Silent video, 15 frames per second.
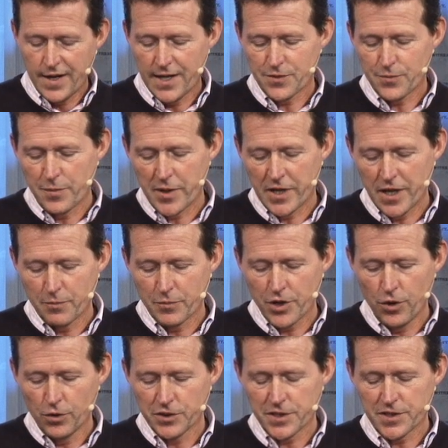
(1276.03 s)
As we become
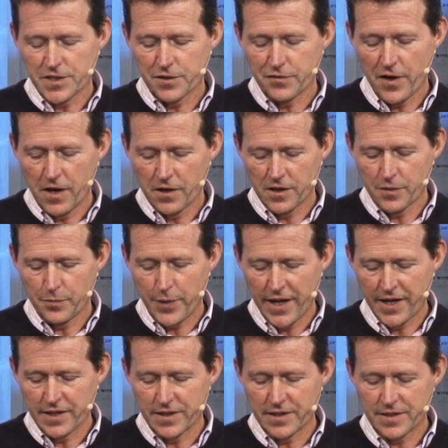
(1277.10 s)
conscious of hunger
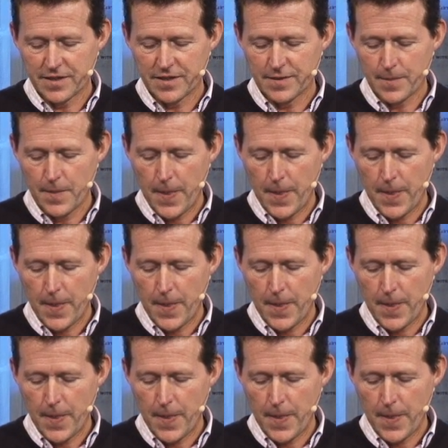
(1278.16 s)
pains,